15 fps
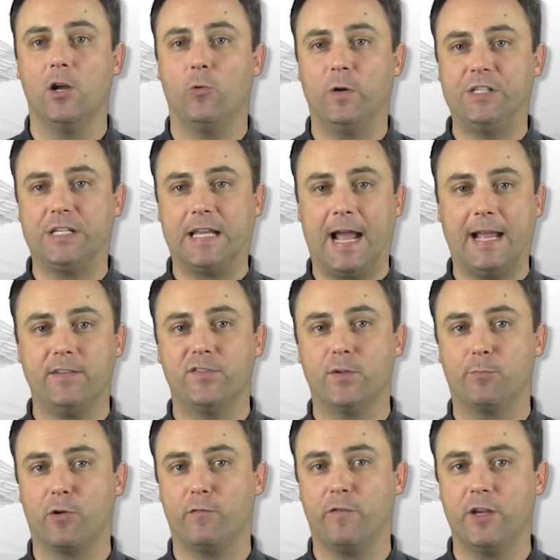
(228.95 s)
which guides the
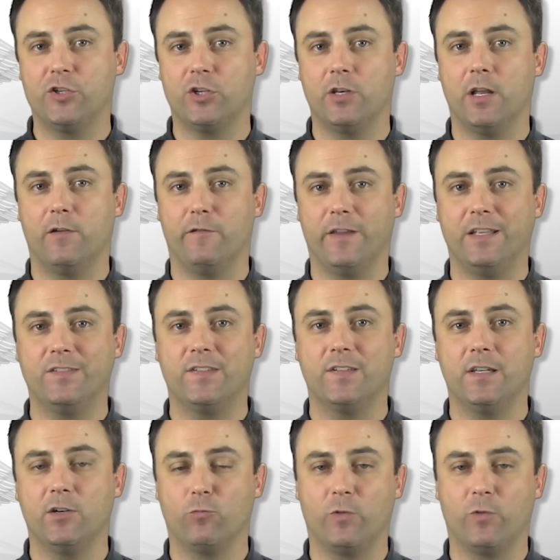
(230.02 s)
provision of incident